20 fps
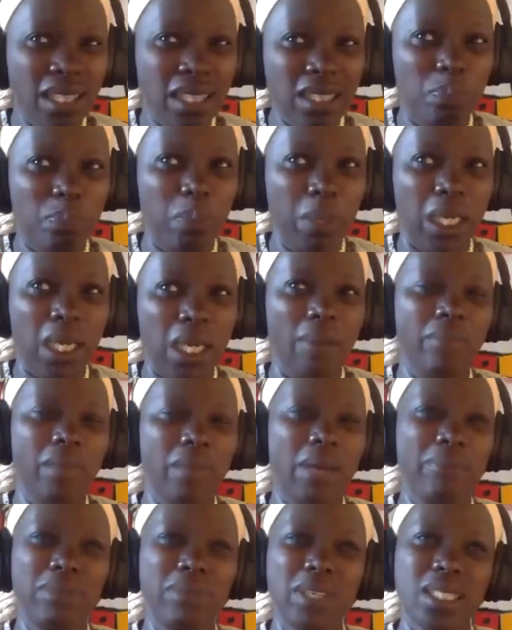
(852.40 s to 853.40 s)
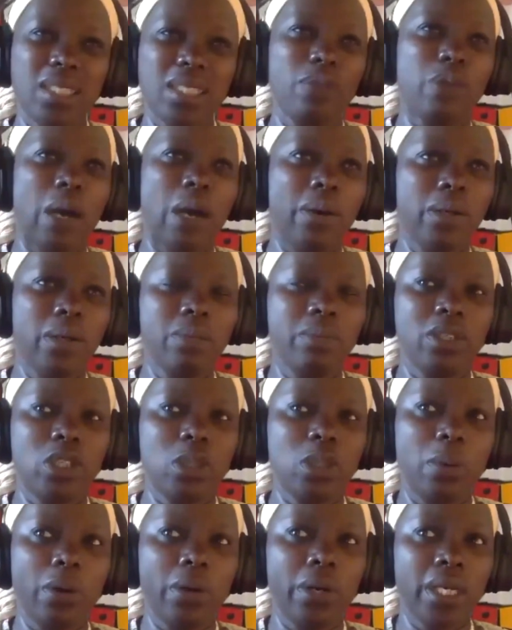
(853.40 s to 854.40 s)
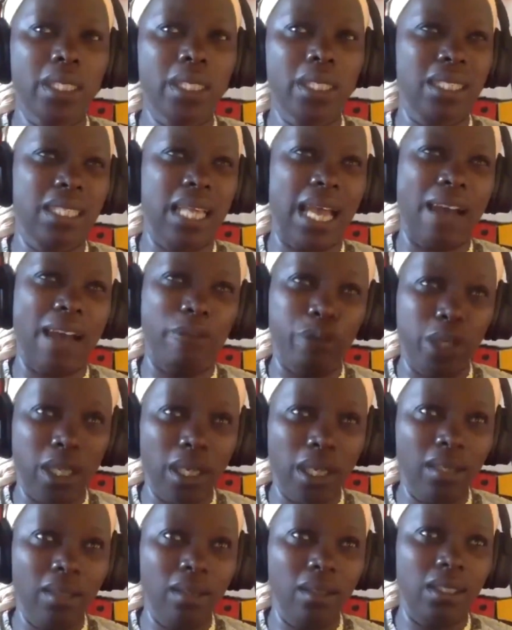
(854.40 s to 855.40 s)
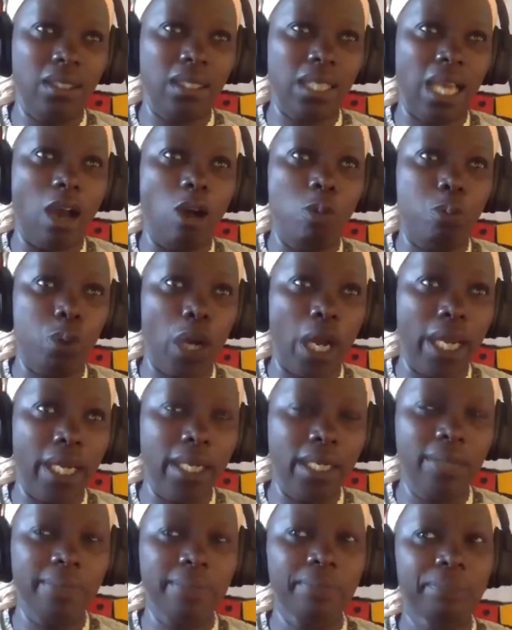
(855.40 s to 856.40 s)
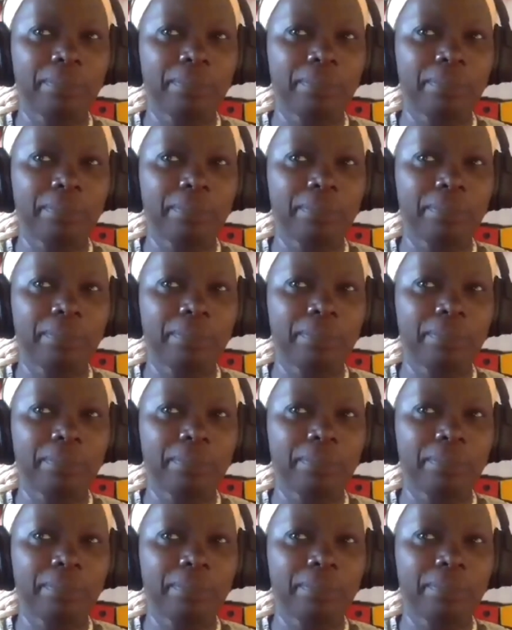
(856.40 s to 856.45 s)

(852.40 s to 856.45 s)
the founder, but to be honest, it's African, it's our pride.